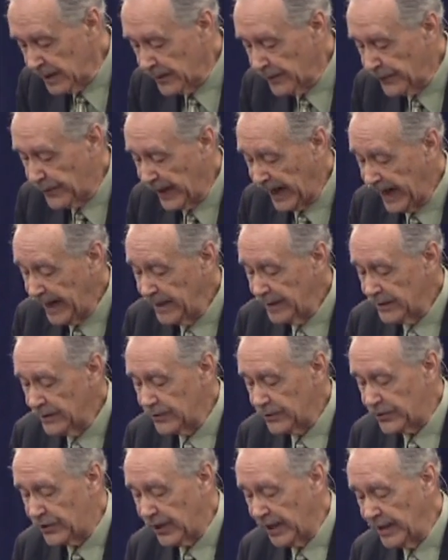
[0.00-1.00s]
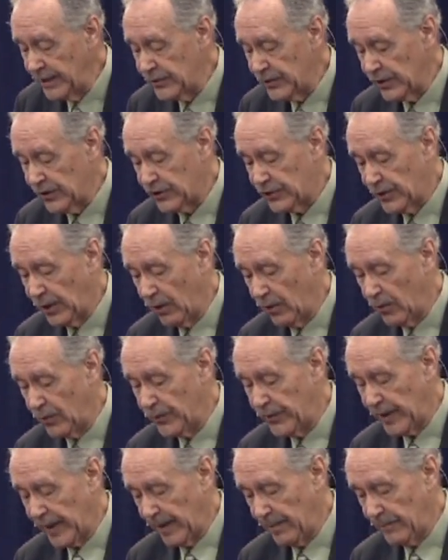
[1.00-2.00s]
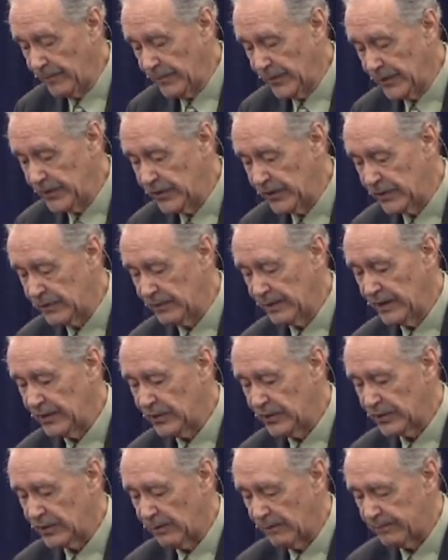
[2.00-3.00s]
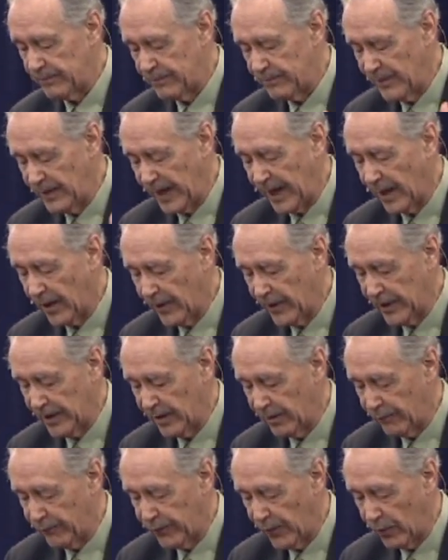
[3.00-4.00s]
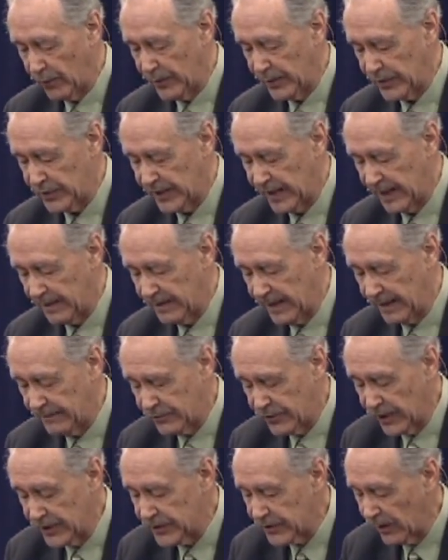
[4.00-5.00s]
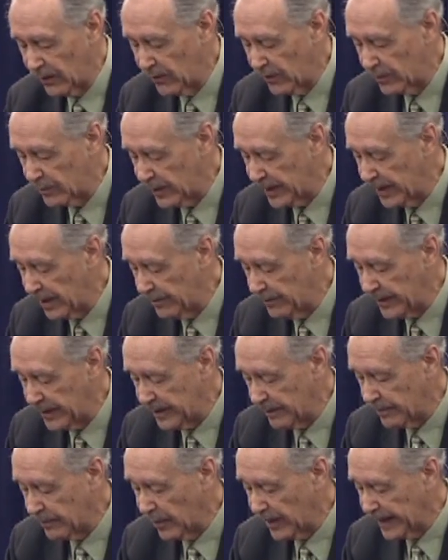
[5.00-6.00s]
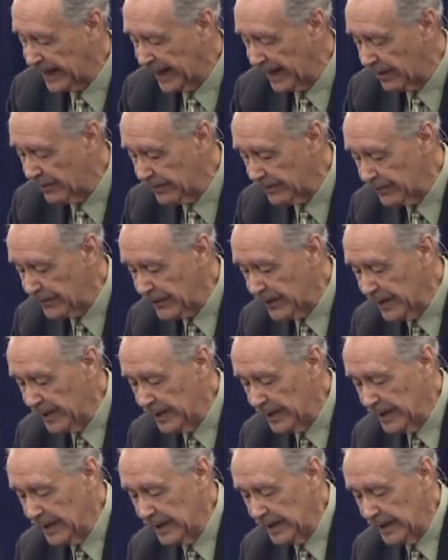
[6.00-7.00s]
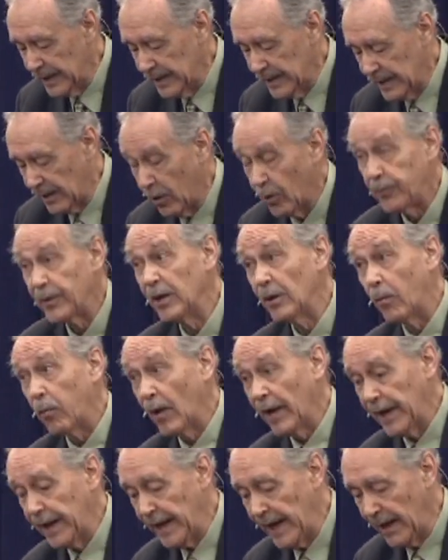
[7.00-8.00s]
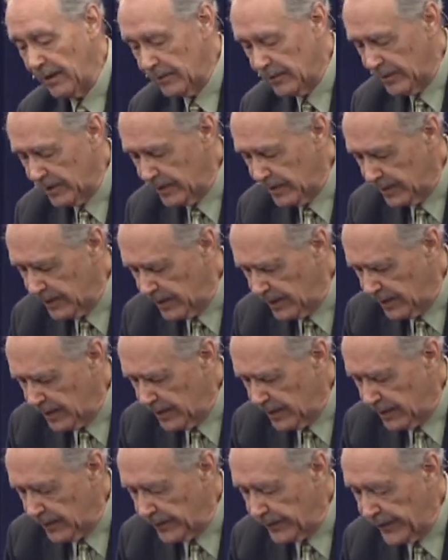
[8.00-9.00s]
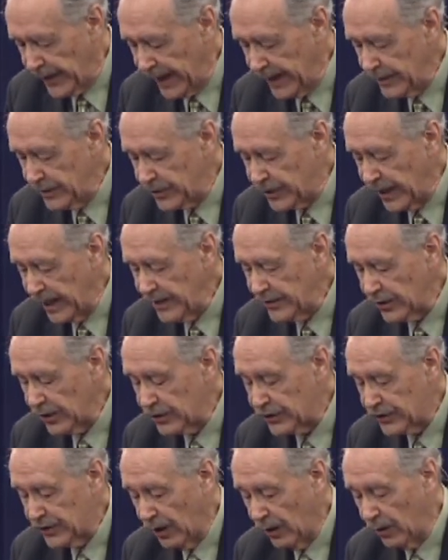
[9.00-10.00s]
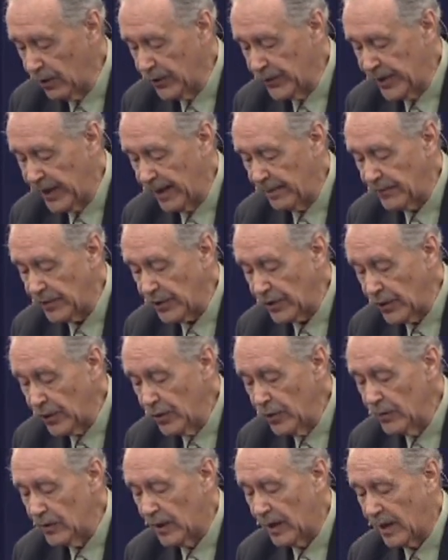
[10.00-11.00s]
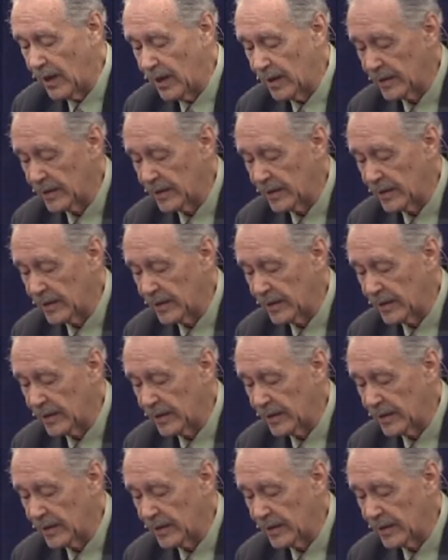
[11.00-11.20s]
then Jesus told them, this is, this is the area of focus that I, I trust the Lord will help me to bring out. I hope He'll bring it out. Then Jesus told them, You are